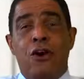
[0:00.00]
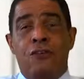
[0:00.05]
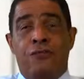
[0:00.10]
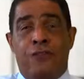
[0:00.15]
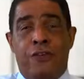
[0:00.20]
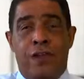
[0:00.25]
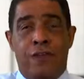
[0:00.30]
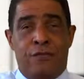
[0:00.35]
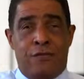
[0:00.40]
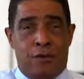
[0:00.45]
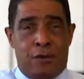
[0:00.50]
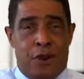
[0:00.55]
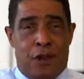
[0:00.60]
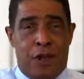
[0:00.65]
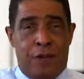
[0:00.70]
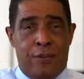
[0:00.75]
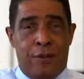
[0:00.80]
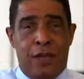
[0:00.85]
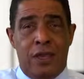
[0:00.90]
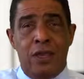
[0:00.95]
our favorite
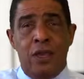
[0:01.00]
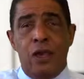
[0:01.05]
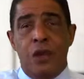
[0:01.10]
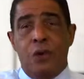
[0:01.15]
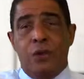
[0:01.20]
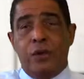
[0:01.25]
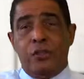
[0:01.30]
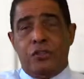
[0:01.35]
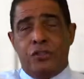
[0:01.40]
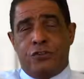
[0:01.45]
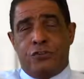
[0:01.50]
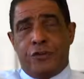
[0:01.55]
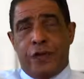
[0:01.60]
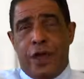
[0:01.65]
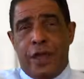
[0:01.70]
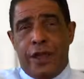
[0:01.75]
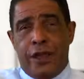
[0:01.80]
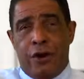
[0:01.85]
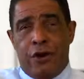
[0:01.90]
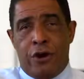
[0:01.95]
hobby, which is
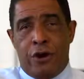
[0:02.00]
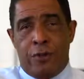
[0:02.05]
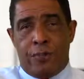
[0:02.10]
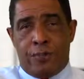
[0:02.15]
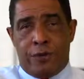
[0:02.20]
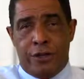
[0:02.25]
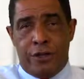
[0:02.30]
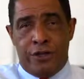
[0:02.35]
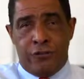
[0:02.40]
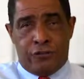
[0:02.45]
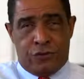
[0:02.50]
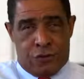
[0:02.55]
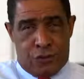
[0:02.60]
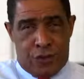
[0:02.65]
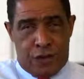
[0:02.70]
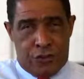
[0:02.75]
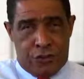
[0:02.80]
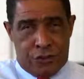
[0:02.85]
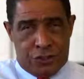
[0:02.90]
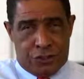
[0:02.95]
flying our airplanes
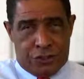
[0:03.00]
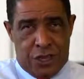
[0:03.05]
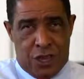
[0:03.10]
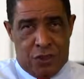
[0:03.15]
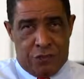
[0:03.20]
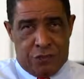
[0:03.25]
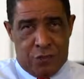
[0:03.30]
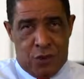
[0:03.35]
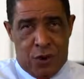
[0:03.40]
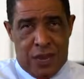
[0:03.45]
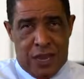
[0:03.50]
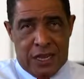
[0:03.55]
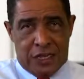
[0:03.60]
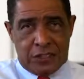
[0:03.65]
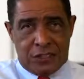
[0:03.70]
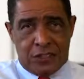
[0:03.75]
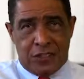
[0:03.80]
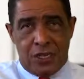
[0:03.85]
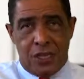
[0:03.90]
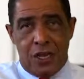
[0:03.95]
around the
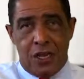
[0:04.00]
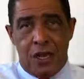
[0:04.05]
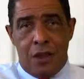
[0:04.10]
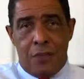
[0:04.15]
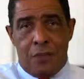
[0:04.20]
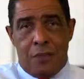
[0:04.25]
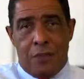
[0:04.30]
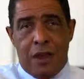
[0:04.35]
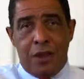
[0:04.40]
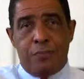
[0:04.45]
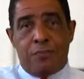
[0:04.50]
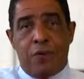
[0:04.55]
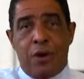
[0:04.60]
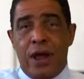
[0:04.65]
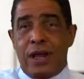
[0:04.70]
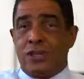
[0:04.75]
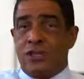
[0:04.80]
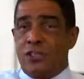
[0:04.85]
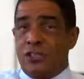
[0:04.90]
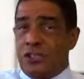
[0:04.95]
Southwest. My
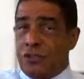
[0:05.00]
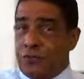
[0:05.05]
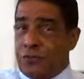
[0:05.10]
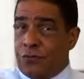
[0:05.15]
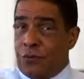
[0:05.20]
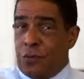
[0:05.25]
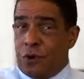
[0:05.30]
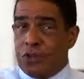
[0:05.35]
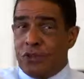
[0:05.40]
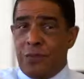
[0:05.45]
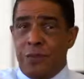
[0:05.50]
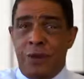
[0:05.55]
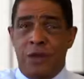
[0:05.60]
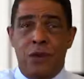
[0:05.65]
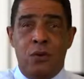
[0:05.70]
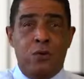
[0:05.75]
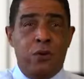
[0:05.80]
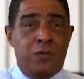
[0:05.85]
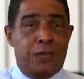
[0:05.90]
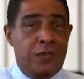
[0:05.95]
practice affords
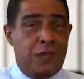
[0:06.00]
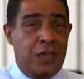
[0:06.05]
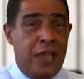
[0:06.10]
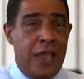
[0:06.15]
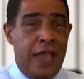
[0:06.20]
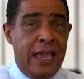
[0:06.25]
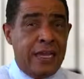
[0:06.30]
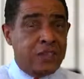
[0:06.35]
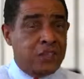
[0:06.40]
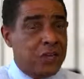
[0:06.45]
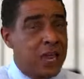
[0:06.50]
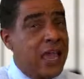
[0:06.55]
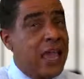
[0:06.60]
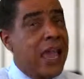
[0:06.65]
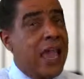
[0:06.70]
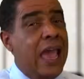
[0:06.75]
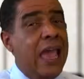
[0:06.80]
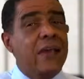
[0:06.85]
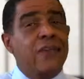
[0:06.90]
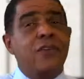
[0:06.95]
me with the cash
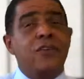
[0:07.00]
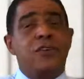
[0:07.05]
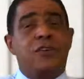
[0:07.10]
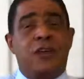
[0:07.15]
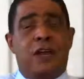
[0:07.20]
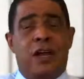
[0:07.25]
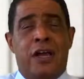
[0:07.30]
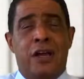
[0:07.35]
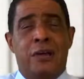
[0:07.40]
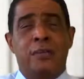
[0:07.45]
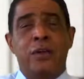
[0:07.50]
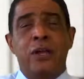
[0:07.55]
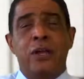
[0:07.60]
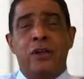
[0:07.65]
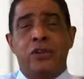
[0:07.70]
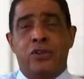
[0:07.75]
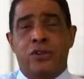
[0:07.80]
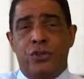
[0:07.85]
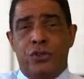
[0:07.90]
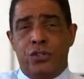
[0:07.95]
and the time
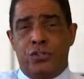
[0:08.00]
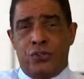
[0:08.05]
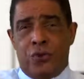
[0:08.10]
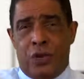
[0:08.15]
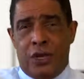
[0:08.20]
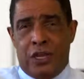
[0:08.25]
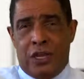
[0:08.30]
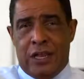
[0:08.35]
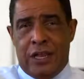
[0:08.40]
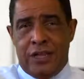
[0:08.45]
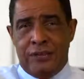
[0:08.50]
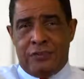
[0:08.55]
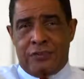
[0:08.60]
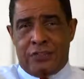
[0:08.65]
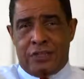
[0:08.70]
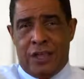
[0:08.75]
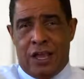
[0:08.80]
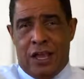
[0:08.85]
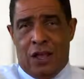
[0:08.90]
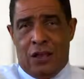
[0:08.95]
to enjoy a
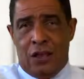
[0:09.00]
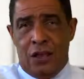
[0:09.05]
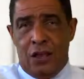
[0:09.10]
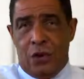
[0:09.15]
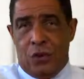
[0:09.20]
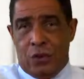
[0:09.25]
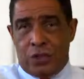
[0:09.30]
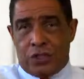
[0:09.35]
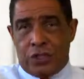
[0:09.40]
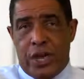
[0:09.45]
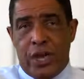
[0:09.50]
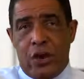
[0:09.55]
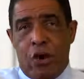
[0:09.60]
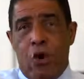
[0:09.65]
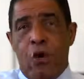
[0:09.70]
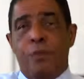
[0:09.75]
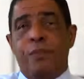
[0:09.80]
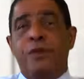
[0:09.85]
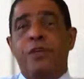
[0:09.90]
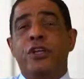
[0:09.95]
lifestyle, which I
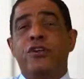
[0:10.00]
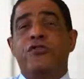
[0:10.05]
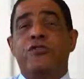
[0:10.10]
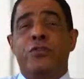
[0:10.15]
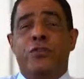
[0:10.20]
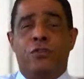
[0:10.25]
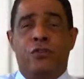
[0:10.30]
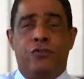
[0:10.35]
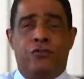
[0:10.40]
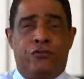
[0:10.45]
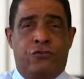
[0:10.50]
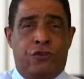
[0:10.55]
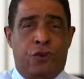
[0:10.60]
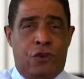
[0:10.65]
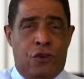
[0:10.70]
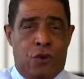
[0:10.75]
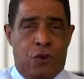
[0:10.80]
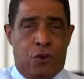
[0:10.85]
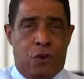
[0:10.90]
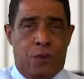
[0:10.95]
hope to introduce
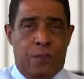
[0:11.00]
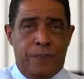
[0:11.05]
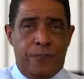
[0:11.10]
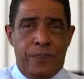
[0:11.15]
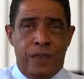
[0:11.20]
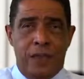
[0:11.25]
to you.